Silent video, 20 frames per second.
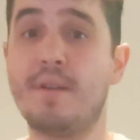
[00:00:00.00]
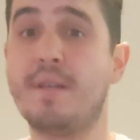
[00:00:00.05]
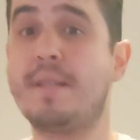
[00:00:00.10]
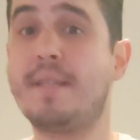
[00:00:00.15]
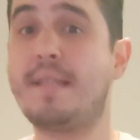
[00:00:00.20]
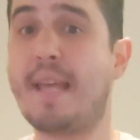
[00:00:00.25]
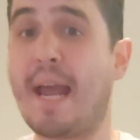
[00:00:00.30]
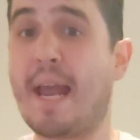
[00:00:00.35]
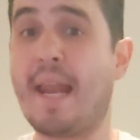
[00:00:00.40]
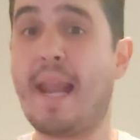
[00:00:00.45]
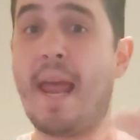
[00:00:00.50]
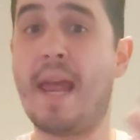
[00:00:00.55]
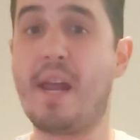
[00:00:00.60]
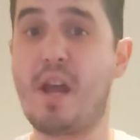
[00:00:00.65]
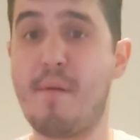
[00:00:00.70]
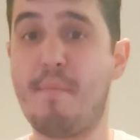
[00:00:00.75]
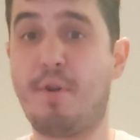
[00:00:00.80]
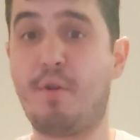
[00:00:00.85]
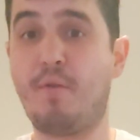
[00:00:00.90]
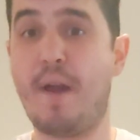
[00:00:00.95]
Second A
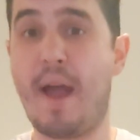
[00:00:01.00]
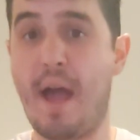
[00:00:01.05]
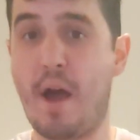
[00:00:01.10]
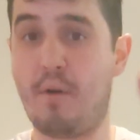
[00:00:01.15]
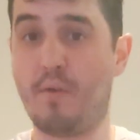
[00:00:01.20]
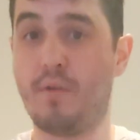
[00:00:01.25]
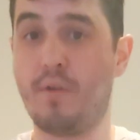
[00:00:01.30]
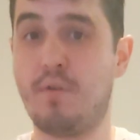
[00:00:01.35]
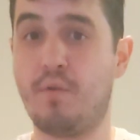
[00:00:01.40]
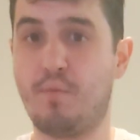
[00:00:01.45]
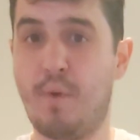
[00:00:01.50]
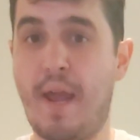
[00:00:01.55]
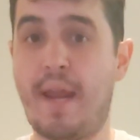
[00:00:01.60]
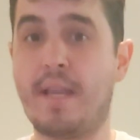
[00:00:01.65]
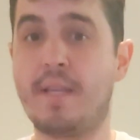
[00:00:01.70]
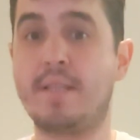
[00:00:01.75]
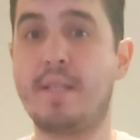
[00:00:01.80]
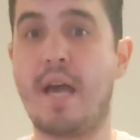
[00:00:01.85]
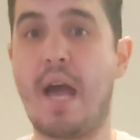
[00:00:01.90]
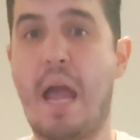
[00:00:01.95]
coming around, right
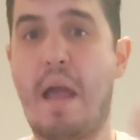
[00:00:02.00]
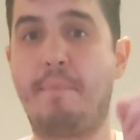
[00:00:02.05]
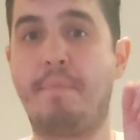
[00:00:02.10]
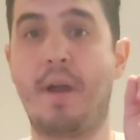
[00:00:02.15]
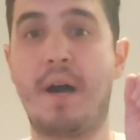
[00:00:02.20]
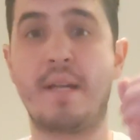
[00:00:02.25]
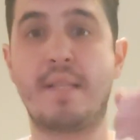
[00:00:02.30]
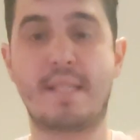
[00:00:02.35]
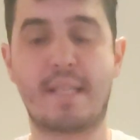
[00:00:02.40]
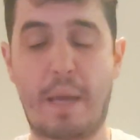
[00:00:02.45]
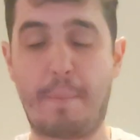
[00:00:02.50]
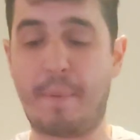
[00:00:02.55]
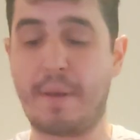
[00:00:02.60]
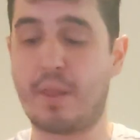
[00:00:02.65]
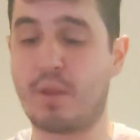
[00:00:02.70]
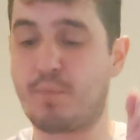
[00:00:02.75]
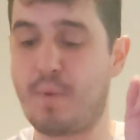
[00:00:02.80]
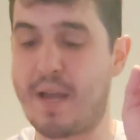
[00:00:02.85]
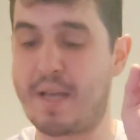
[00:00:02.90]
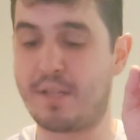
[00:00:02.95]
in time, not
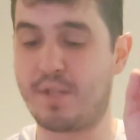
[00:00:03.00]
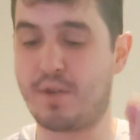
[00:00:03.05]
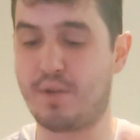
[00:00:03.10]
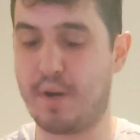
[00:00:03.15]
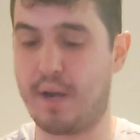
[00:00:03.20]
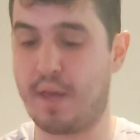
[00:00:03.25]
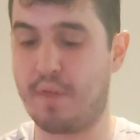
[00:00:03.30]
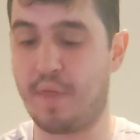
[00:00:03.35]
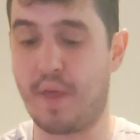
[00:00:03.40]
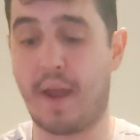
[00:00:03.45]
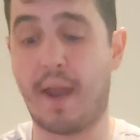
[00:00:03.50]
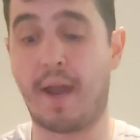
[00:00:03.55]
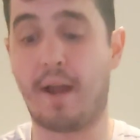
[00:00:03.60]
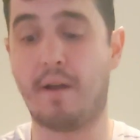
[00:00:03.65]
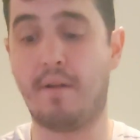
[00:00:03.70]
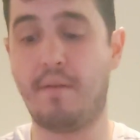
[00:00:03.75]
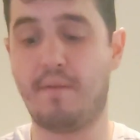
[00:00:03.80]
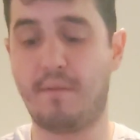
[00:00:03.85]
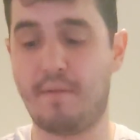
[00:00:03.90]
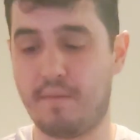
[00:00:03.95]
skipping the rest or anything.